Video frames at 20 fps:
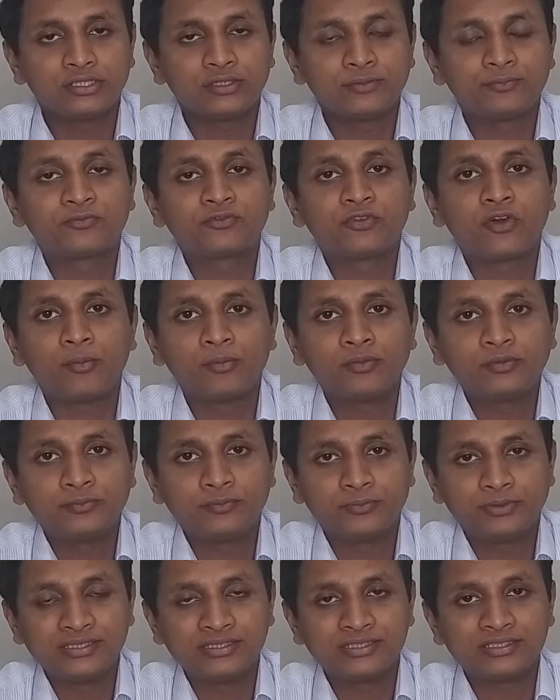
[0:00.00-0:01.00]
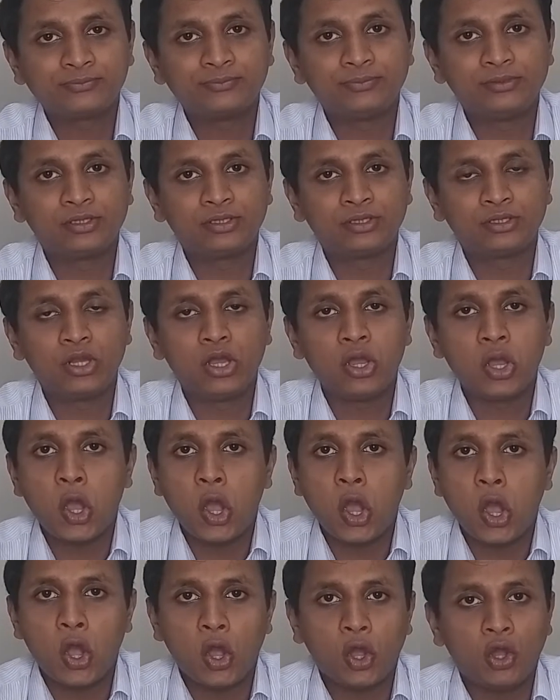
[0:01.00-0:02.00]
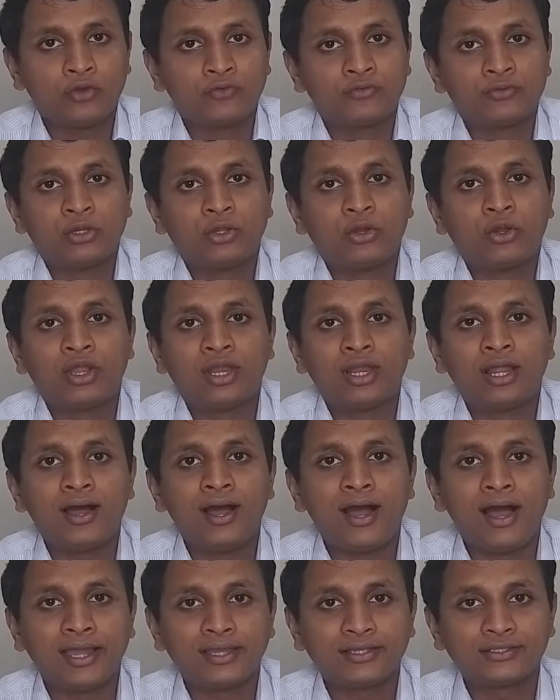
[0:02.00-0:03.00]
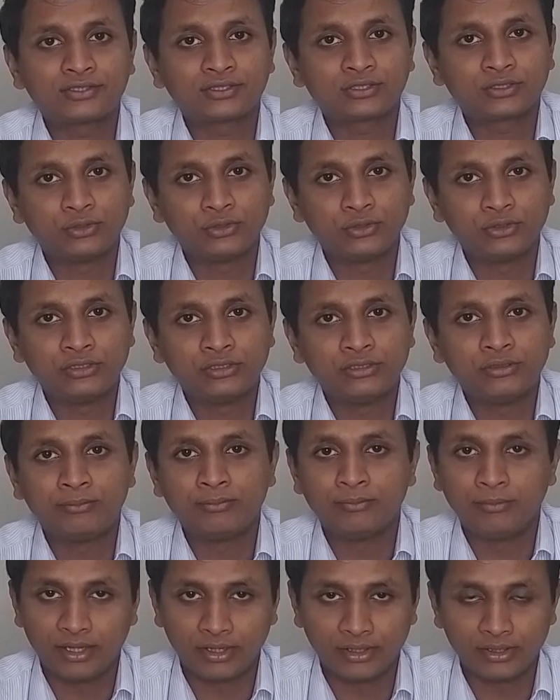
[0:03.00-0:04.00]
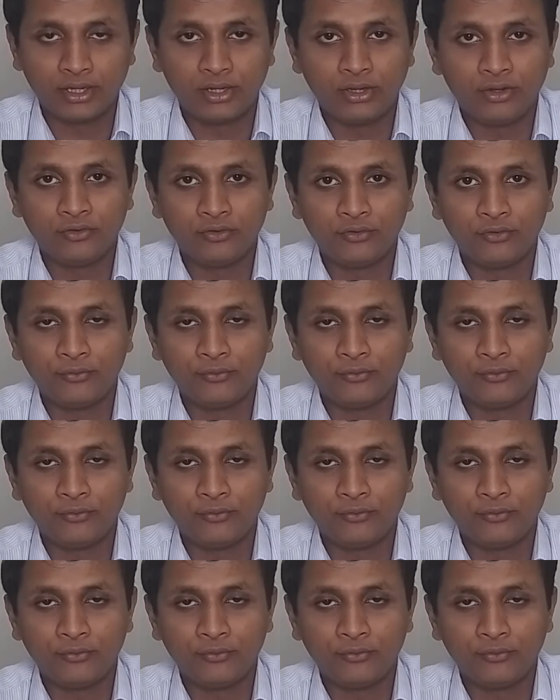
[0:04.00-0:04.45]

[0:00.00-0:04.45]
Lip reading: the former principal of Loyola High School, Margao.